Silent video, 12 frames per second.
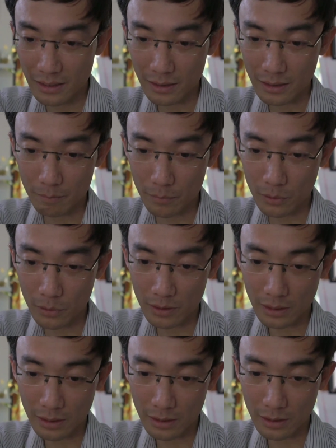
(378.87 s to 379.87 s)
I can put
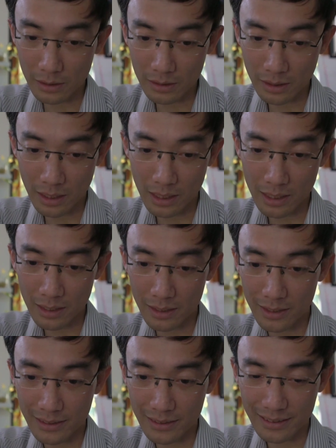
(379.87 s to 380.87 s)
a
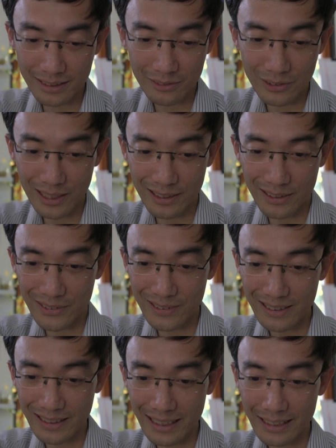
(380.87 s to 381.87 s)
Kai as well.
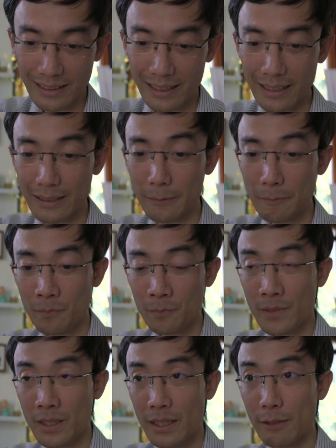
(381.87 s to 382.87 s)
And then
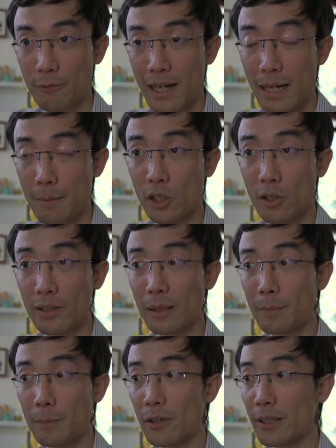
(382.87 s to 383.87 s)
if I talk
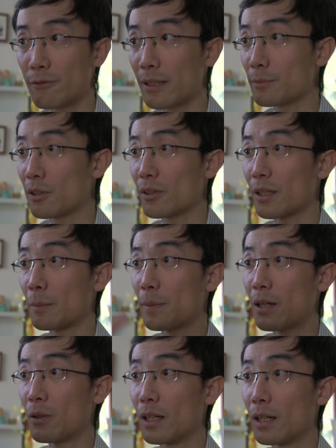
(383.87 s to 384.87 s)

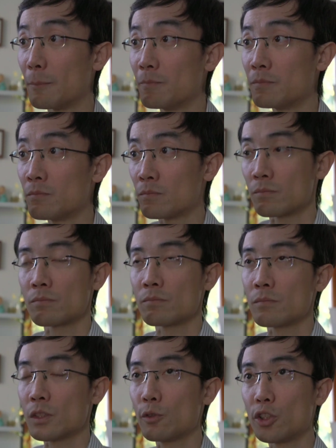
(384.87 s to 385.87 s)
about
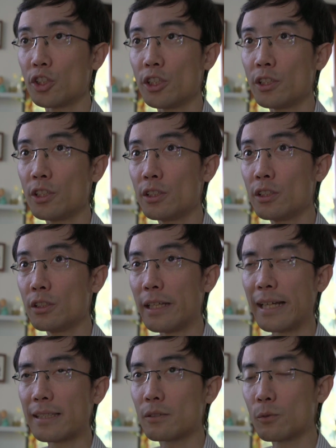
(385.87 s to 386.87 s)
Fuji
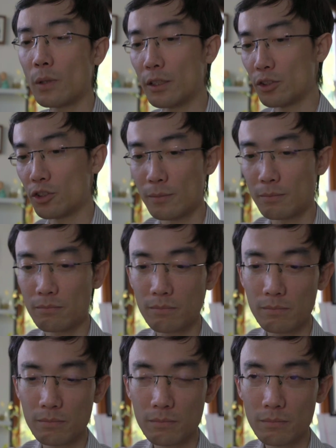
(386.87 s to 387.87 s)
X100
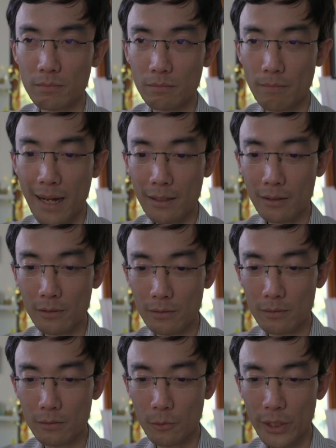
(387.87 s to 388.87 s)
Mark
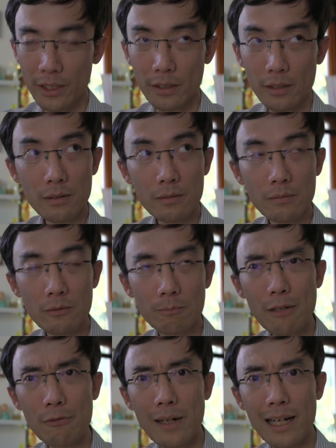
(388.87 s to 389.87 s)
V,
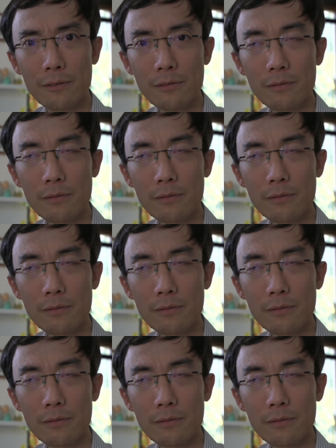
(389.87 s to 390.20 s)
Mark 5.